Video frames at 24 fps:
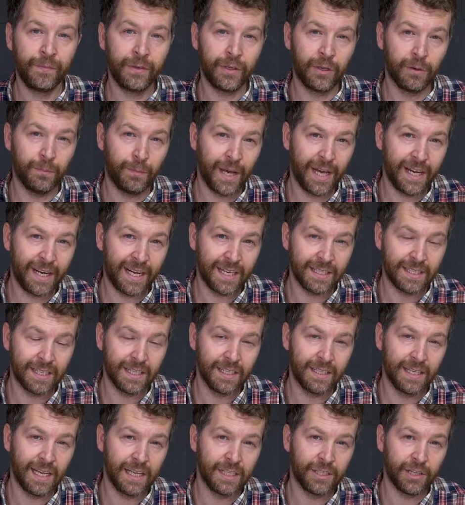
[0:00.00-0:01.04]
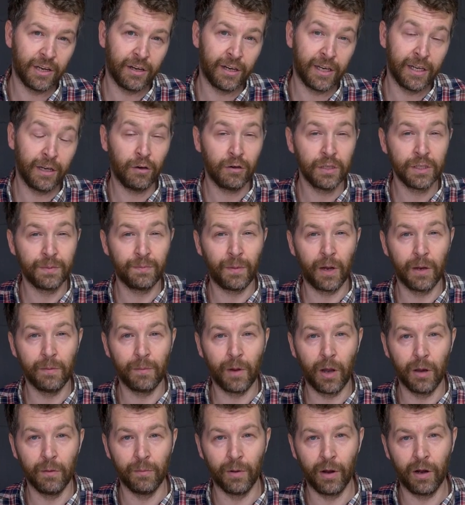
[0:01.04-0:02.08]
Compare that to the DJI Osmo
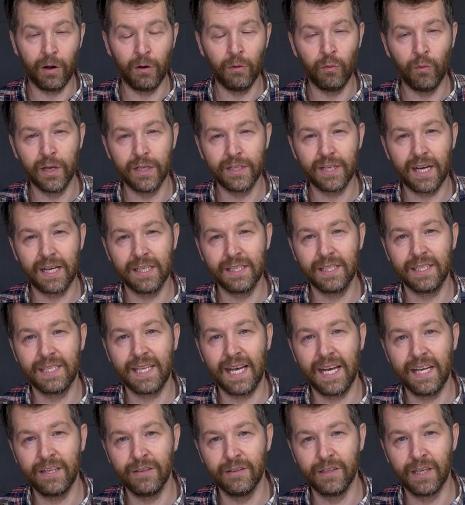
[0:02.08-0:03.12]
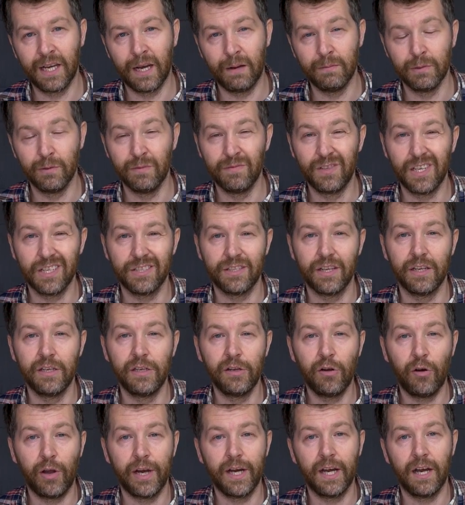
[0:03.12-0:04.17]
Mobile, which as standard comes with just a
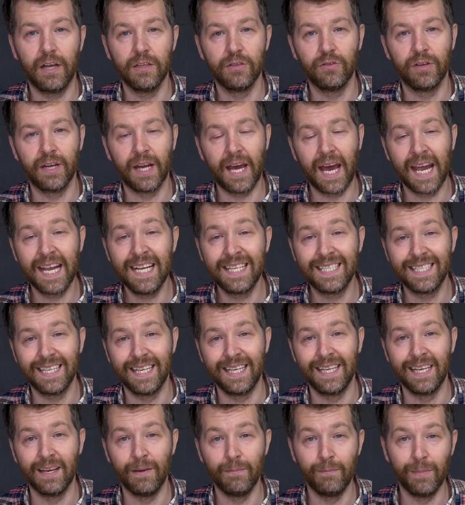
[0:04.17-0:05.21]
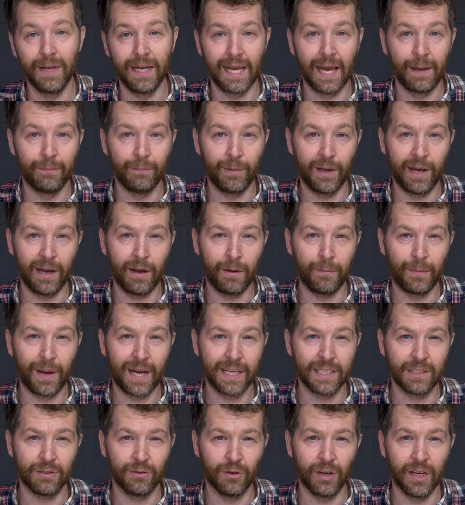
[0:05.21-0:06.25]
980 milliamp hour
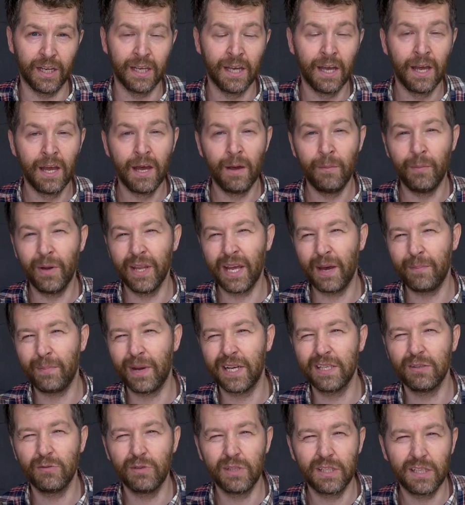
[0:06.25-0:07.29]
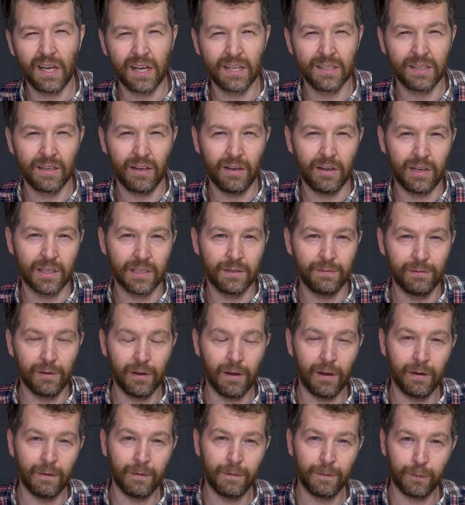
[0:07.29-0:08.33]
battery, but that battery does last
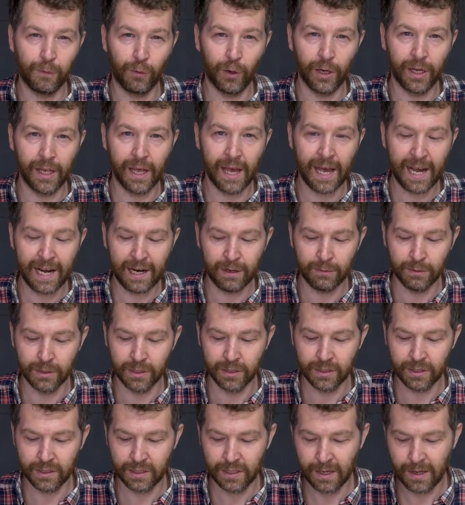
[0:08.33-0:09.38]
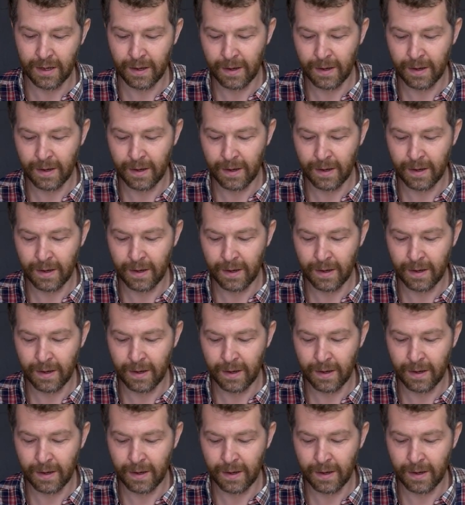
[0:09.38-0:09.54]
for 3 hours.